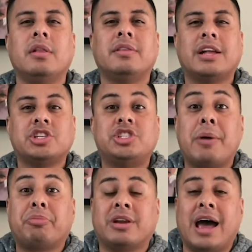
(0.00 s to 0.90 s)
that
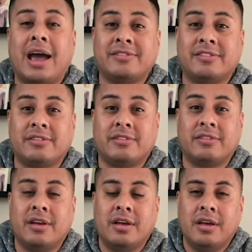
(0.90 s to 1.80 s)
jeopardizes
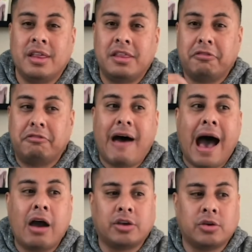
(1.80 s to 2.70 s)
the
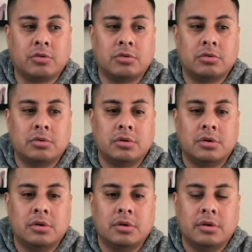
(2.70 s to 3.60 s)
value
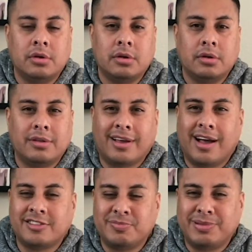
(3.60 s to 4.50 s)
that
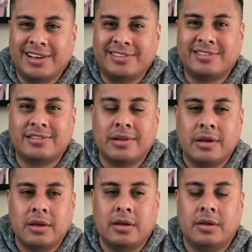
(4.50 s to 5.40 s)
God's placed
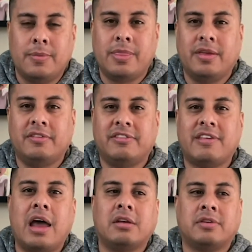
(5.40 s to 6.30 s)

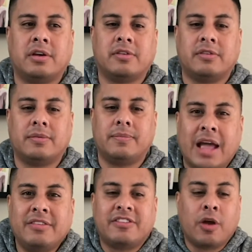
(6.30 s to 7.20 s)
inside of us.
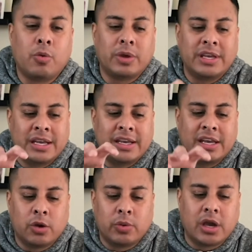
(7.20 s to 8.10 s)
And so
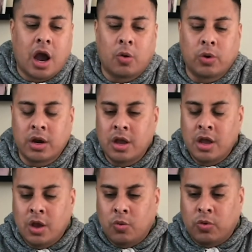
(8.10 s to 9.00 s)
here we are.
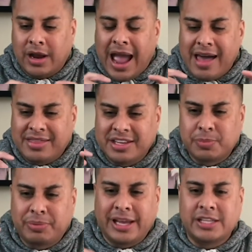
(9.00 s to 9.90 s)
We're at this
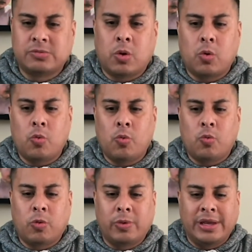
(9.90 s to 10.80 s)
place where
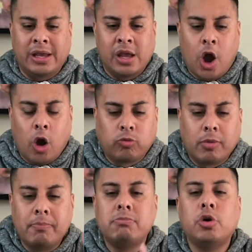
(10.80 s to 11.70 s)
we are
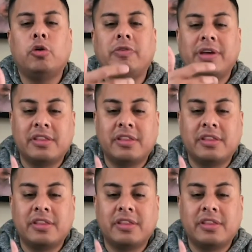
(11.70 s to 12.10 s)
removing